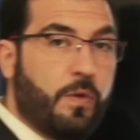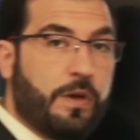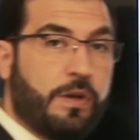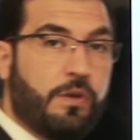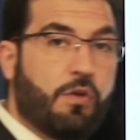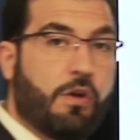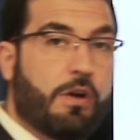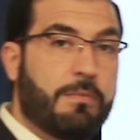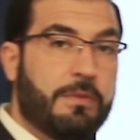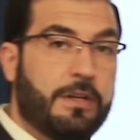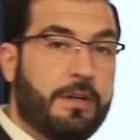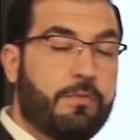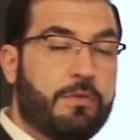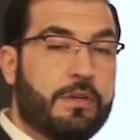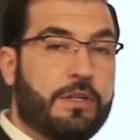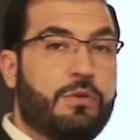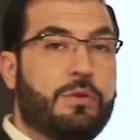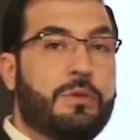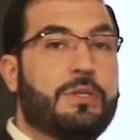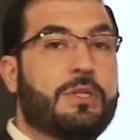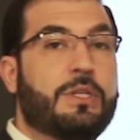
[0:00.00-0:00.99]
We normally
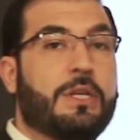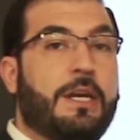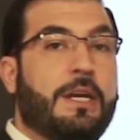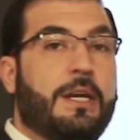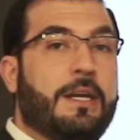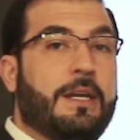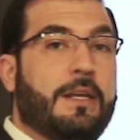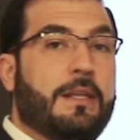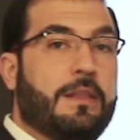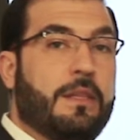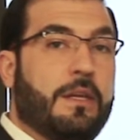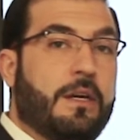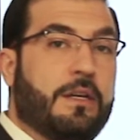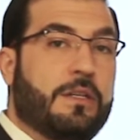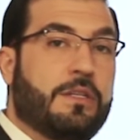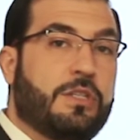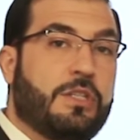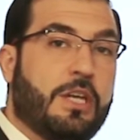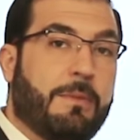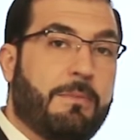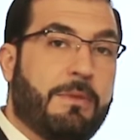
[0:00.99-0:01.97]
reduce the
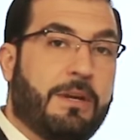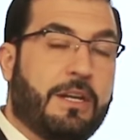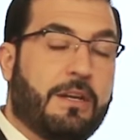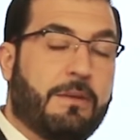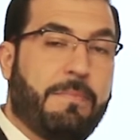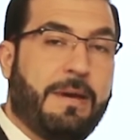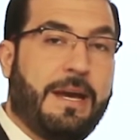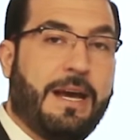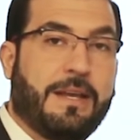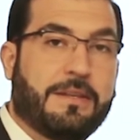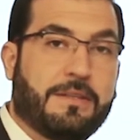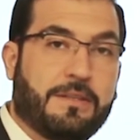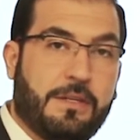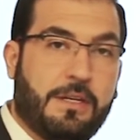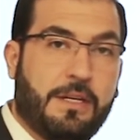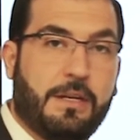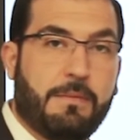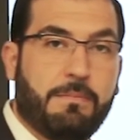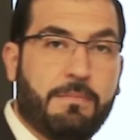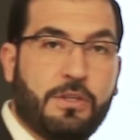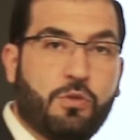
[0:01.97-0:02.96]
stomach
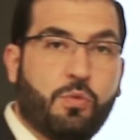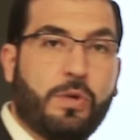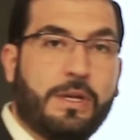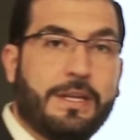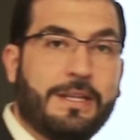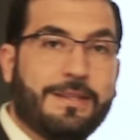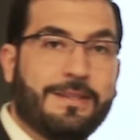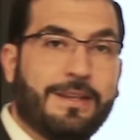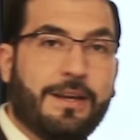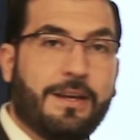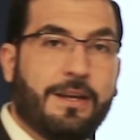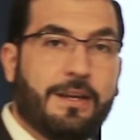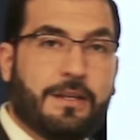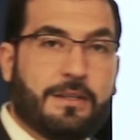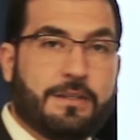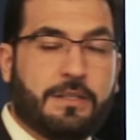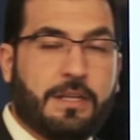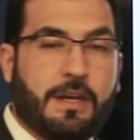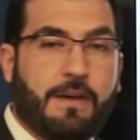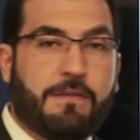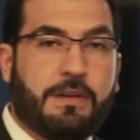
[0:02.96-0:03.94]
capacity between
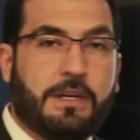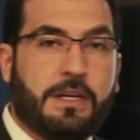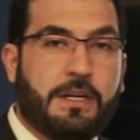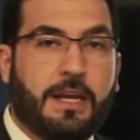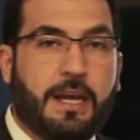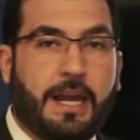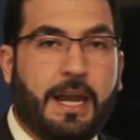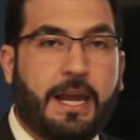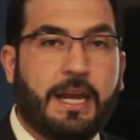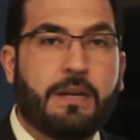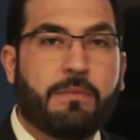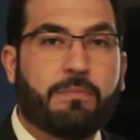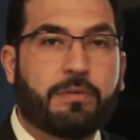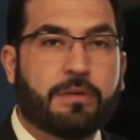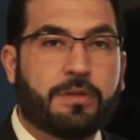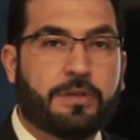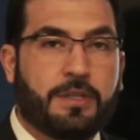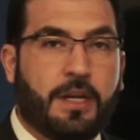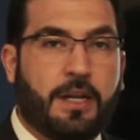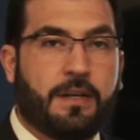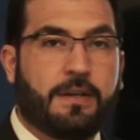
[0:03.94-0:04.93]
70 to
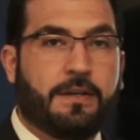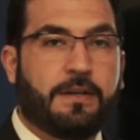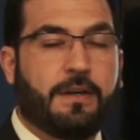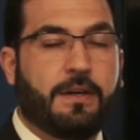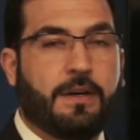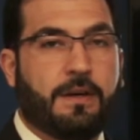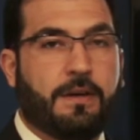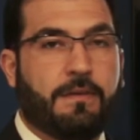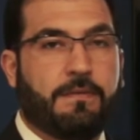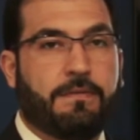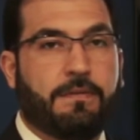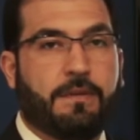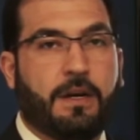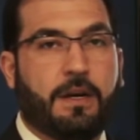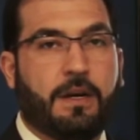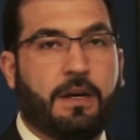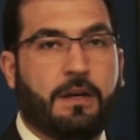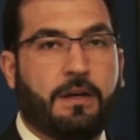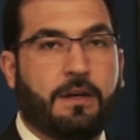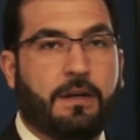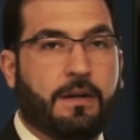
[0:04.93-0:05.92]
80%
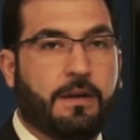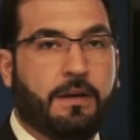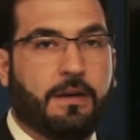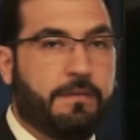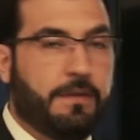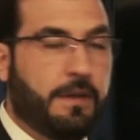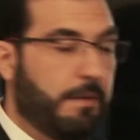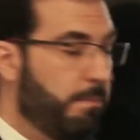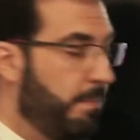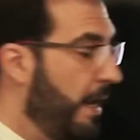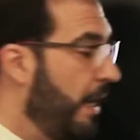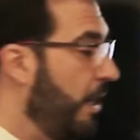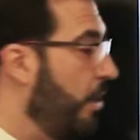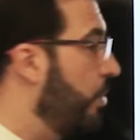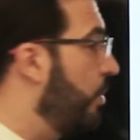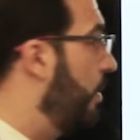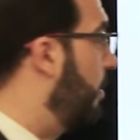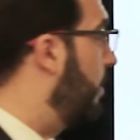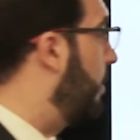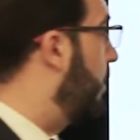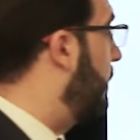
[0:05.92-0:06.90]
of
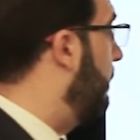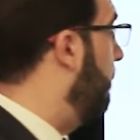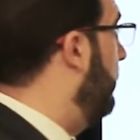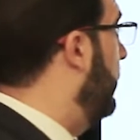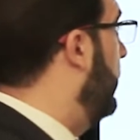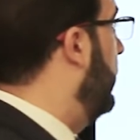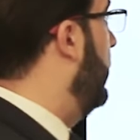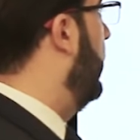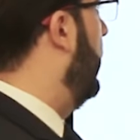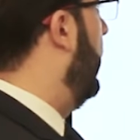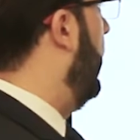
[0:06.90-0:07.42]
inpatients.